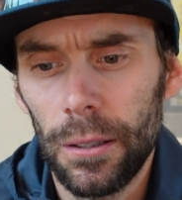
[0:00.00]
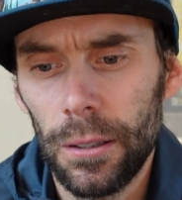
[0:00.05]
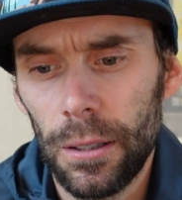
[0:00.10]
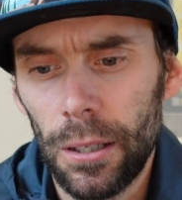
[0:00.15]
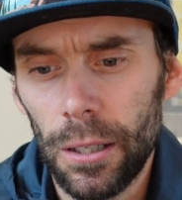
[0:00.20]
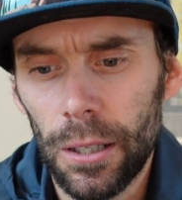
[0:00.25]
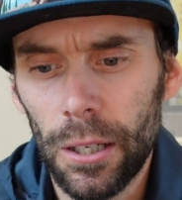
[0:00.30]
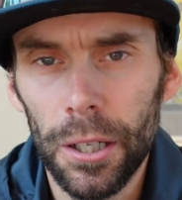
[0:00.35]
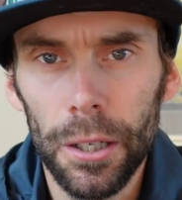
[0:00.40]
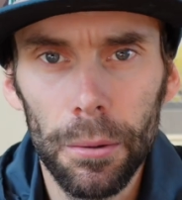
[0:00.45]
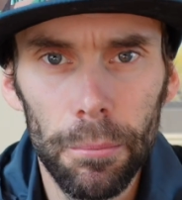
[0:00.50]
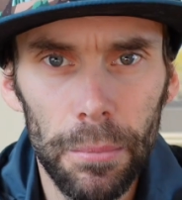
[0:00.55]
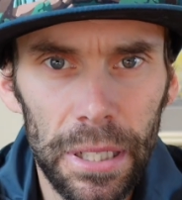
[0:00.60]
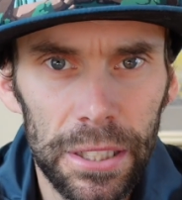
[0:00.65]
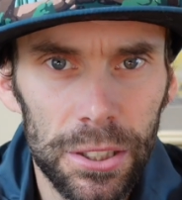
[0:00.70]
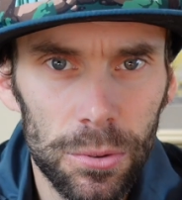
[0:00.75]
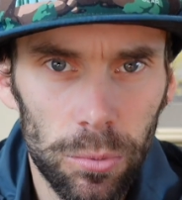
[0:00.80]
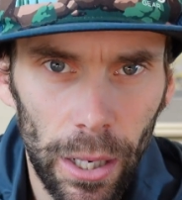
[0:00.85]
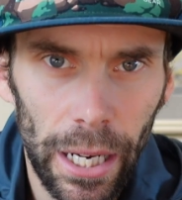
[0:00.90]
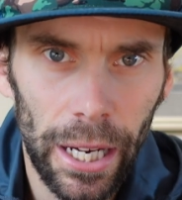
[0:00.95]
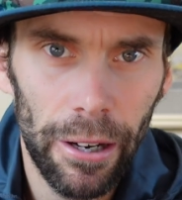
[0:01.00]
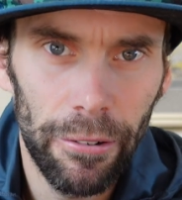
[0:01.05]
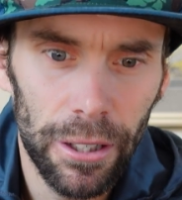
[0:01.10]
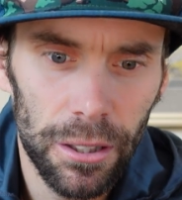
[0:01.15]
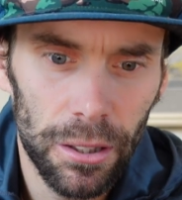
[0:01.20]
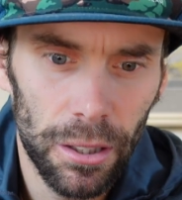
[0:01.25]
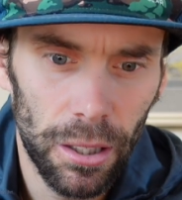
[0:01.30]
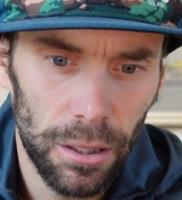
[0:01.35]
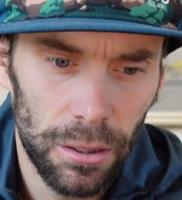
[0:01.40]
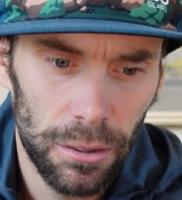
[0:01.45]
I kind of miss
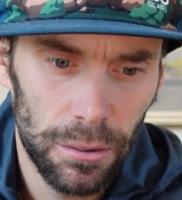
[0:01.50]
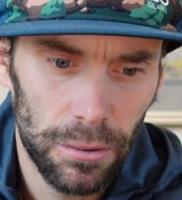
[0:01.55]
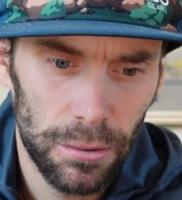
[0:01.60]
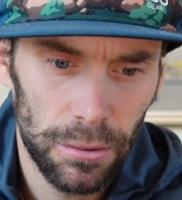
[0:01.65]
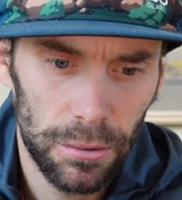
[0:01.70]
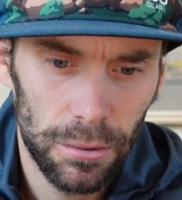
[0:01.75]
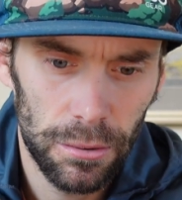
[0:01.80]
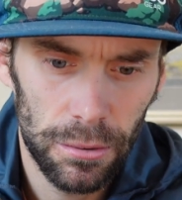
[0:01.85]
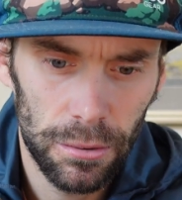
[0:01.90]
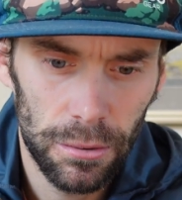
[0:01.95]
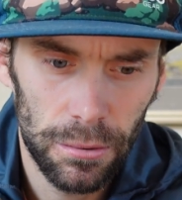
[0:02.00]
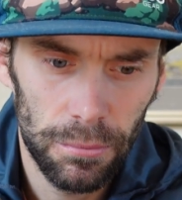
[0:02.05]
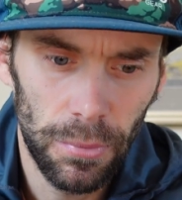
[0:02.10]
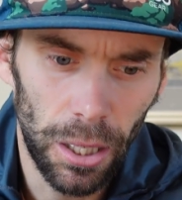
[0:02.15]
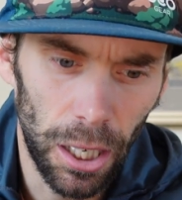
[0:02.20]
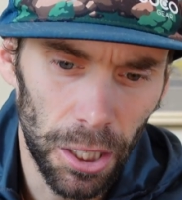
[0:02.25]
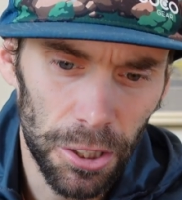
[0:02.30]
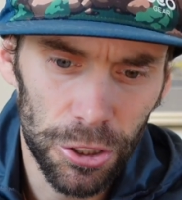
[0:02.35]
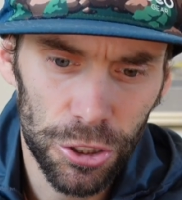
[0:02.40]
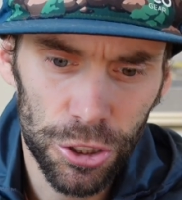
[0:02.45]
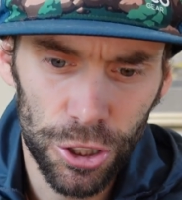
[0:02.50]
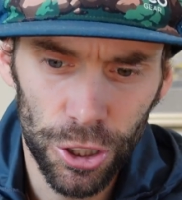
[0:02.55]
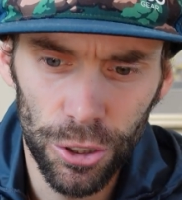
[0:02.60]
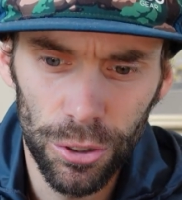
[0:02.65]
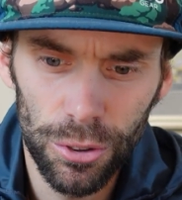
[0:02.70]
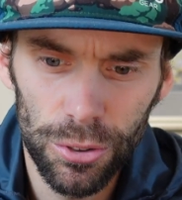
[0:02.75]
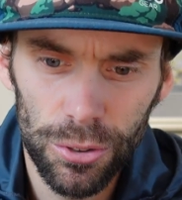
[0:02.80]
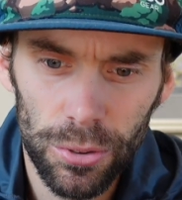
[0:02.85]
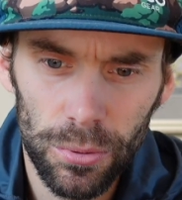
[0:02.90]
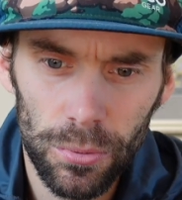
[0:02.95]
wearing my other
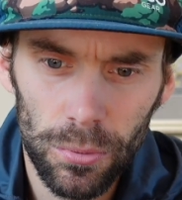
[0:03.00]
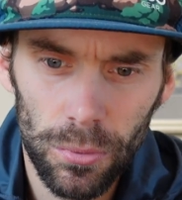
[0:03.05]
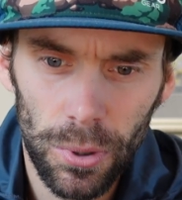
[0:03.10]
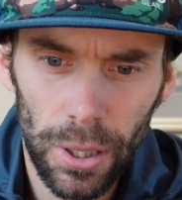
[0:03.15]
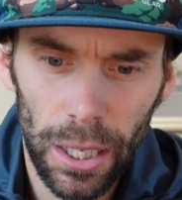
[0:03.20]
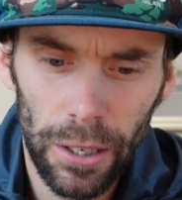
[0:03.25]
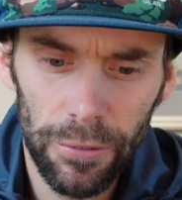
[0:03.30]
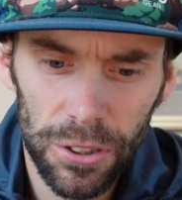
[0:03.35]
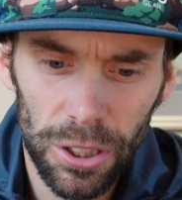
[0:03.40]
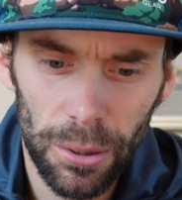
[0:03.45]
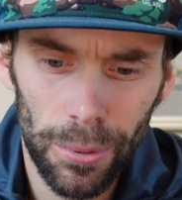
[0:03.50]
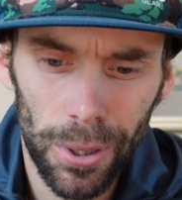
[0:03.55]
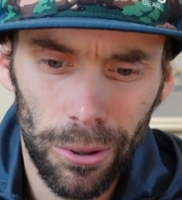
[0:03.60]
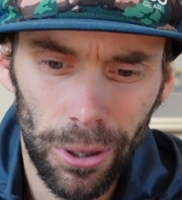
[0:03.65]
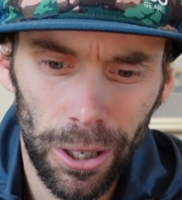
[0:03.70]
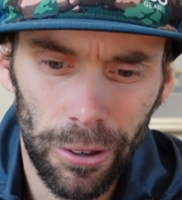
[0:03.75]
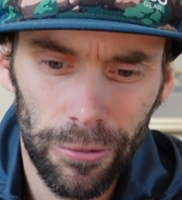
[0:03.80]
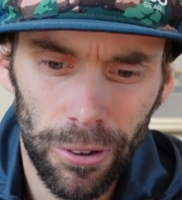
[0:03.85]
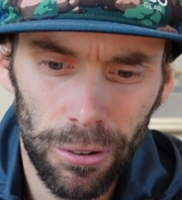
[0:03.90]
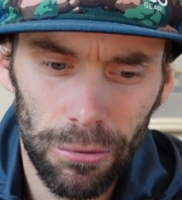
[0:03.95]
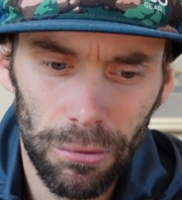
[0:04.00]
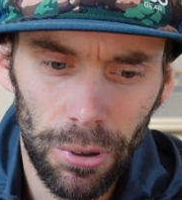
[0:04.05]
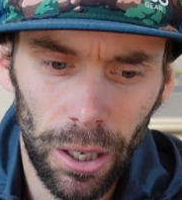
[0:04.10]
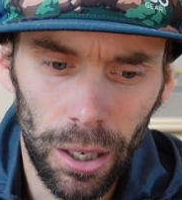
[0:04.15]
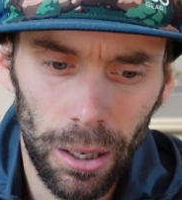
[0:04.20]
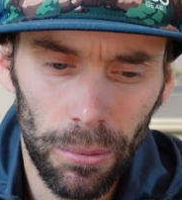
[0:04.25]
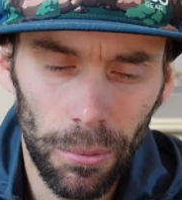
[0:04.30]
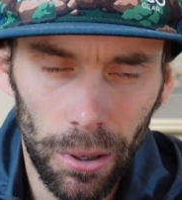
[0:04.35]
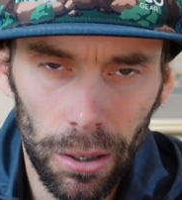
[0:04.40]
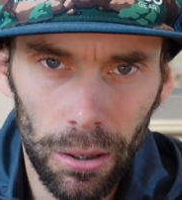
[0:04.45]
shoes. Every time I go out for a
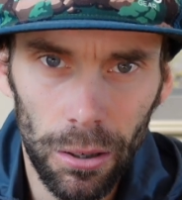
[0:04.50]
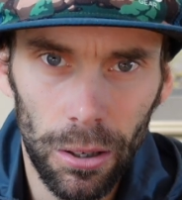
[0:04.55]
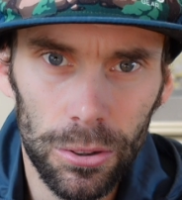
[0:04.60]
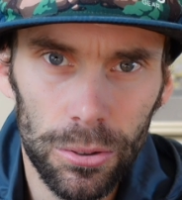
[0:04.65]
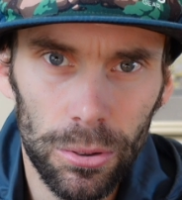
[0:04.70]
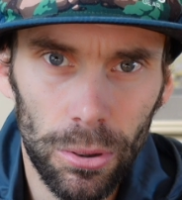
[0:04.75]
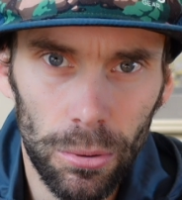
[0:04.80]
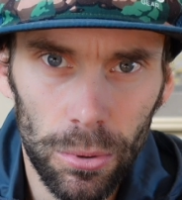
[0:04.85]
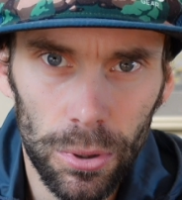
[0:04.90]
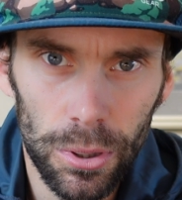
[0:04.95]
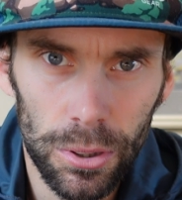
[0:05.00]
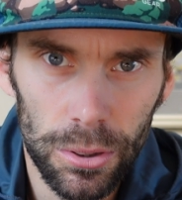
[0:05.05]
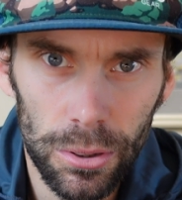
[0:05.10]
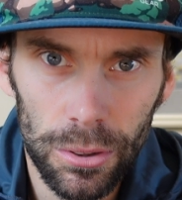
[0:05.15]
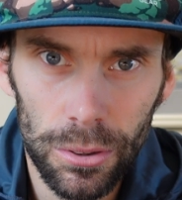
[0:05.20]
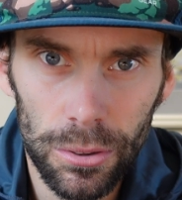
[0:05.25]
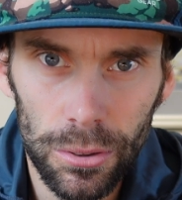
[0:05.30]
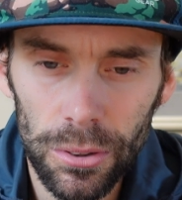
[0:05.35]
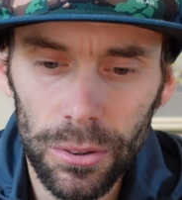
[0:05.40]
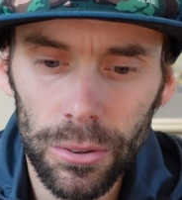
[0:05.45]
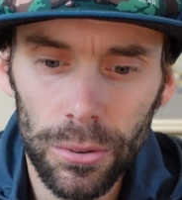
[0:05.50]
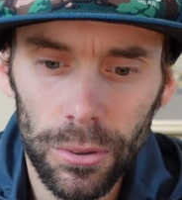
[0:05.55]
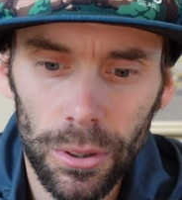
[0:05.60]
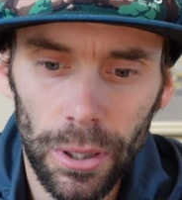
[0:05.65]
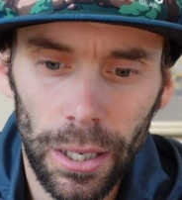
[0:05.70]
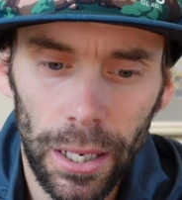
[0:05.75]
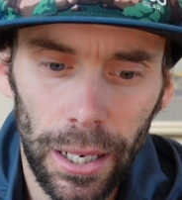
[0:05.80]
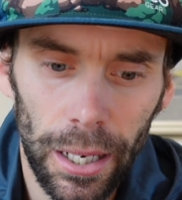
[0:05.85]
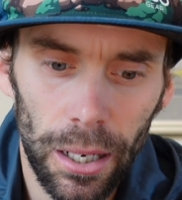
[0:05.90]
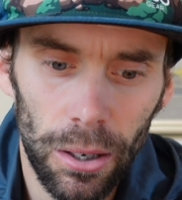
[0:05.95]
run, I'm like, oh, do I want to do
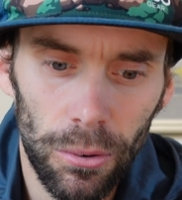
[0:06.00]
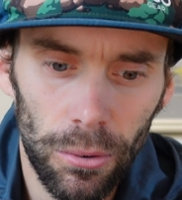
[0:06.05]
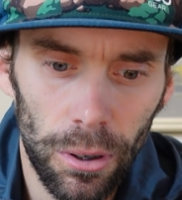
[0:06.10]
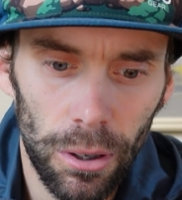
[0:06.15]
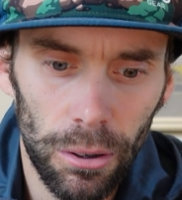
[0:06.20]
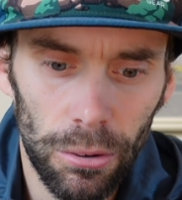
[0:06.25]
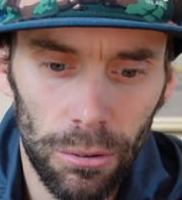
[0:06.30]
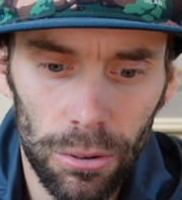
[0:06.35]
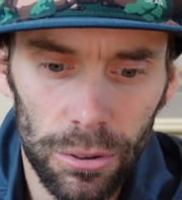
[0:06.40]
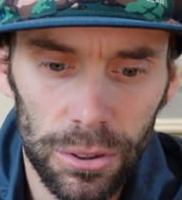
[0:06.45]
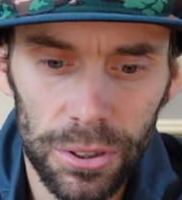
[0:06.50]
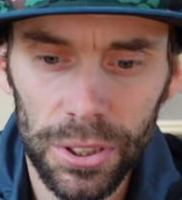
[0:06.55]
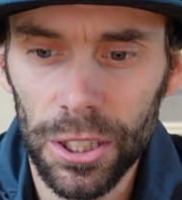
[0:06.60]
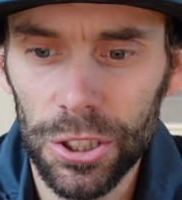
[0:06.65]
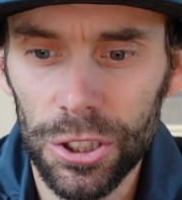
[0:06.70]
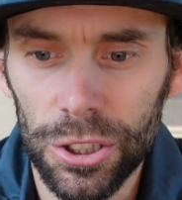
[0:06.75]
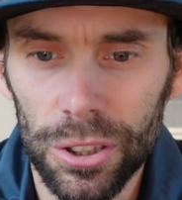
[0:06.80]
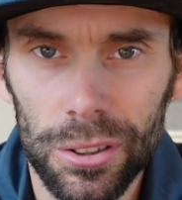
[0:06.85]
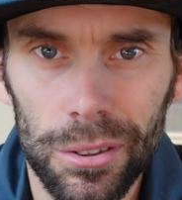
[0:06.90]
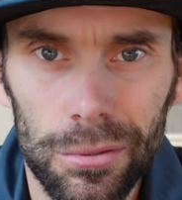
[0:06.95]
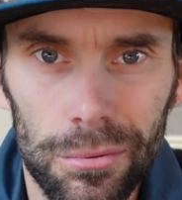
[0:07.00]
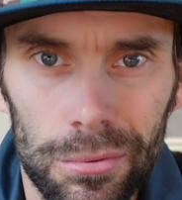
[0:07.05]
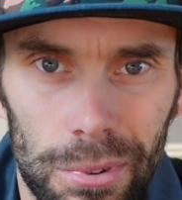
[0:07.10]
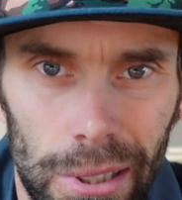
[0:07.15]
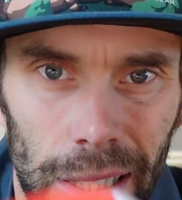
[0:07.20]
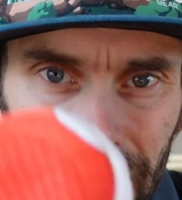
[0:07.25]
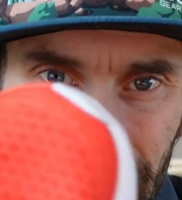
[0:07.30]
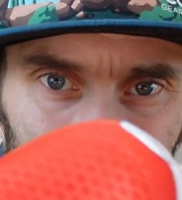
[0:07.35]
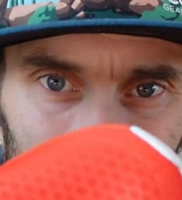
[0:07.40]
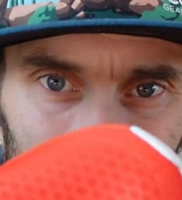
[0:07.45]
an hour or a session in